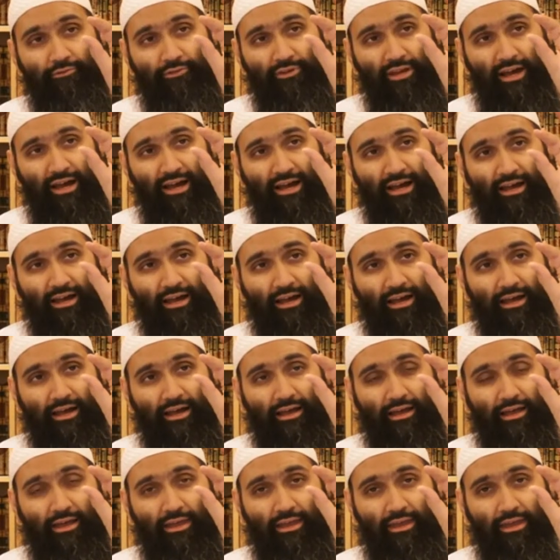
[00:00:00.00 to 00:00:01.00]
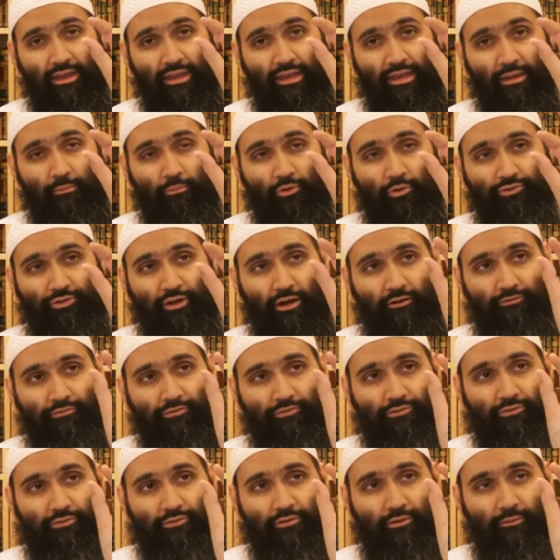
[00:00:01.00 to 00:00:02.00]
tiny
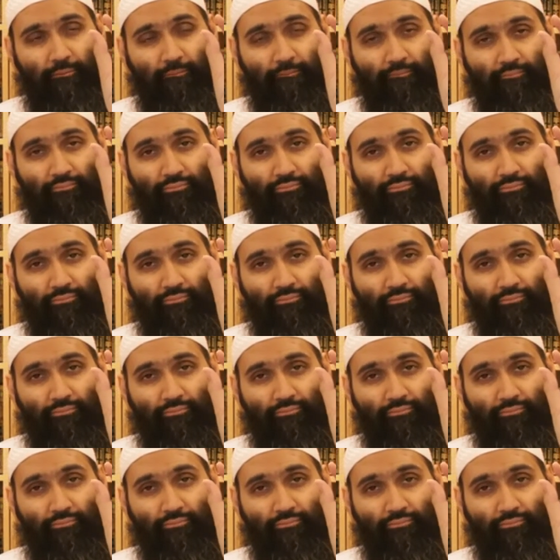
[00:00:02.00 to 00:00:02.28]
mushafs.